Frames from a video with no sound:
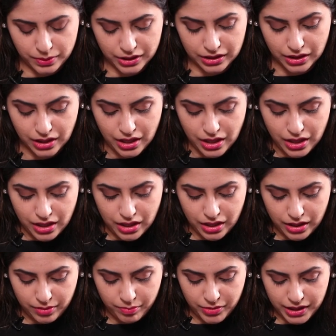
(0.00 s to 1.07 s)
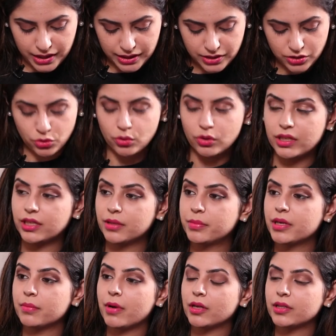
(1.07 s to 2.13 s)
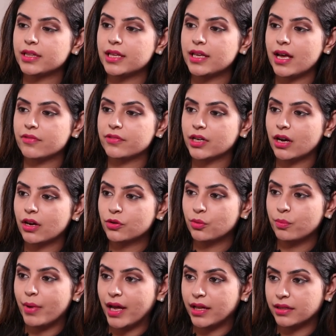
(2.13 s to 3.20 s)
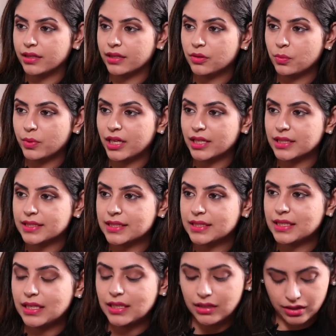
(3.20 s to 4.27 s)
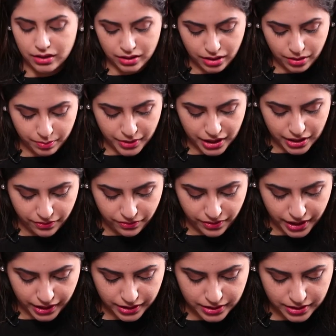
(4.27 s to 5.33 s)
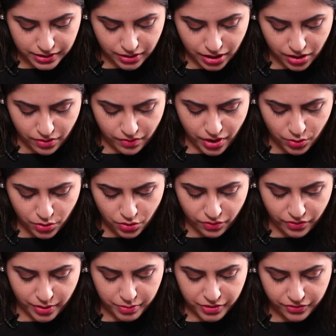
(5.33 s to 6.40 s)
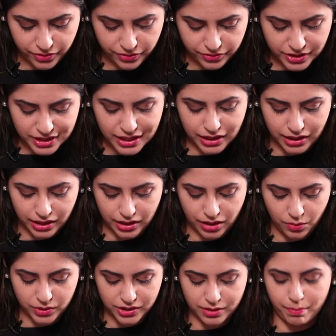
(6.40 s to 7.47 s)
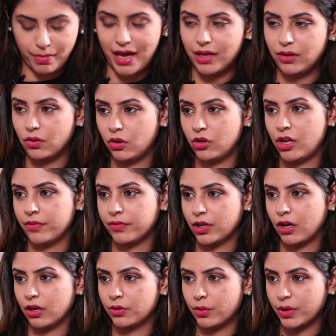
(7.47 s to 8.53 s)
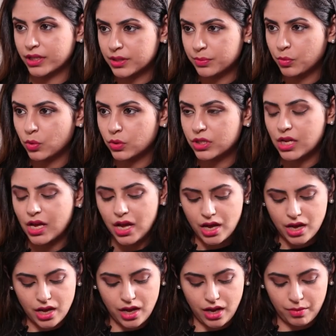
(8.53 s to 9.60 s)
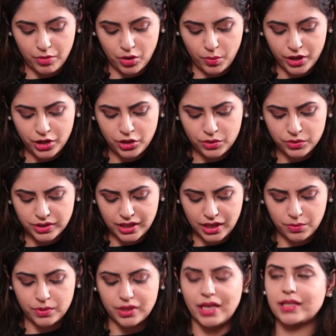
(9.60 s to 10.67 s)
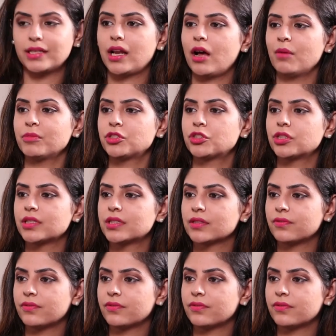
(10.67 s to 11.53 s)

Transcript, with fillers: well. Mm. Um, let's talk a little bit about the avocado ban that we had seen uh, come in effect around November 15th, and that was the ban on avocado export. Um, where do you stand with that, and how much did it